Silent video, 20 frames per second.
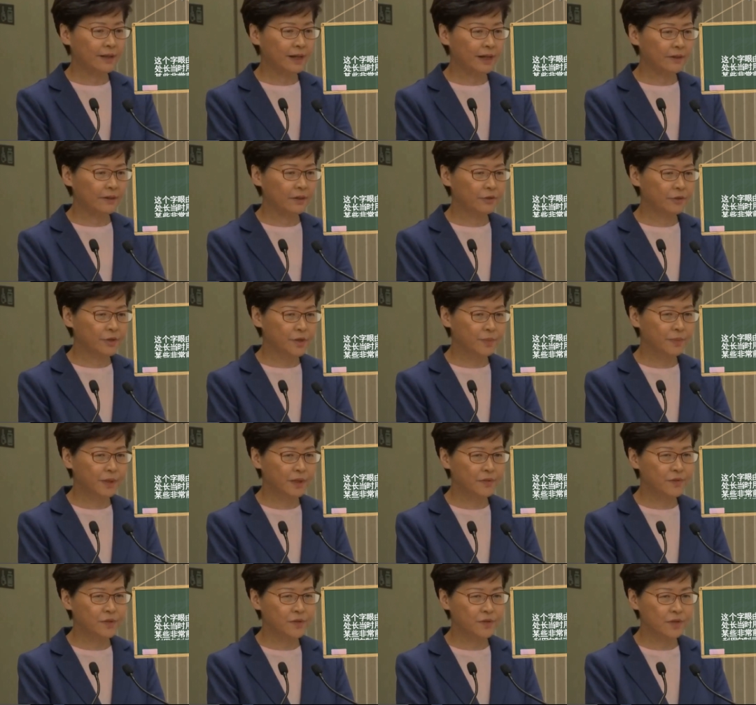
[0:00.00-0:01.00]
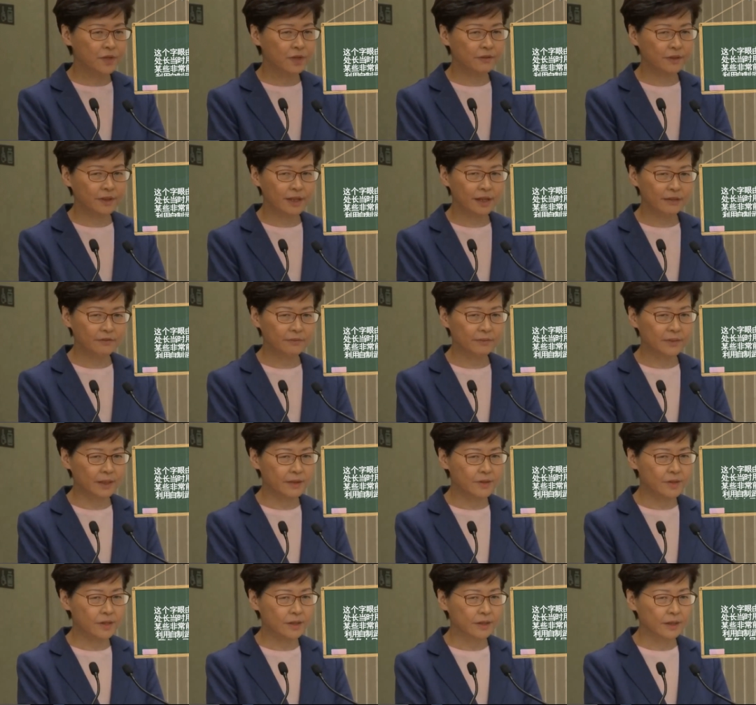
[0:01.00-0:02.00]
that the responses of the
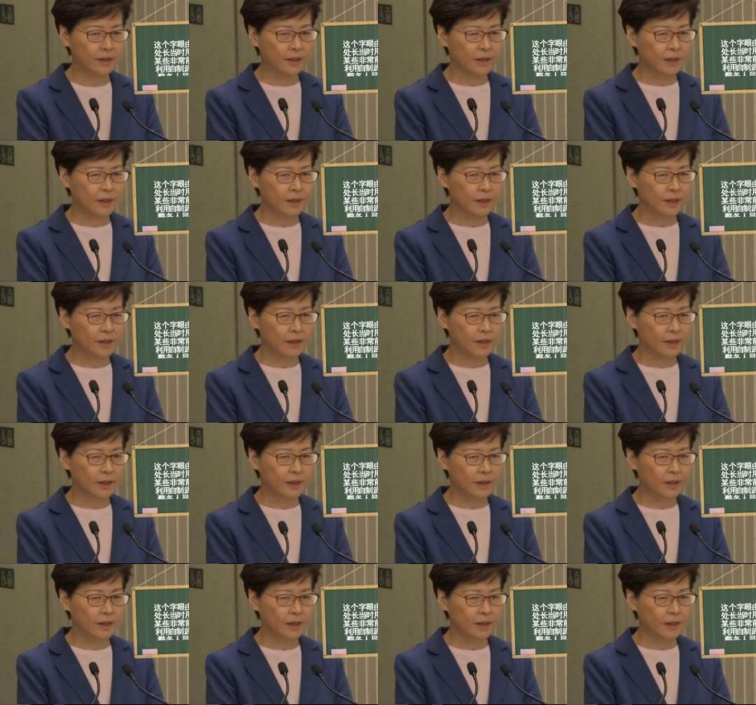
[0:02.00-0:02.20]
government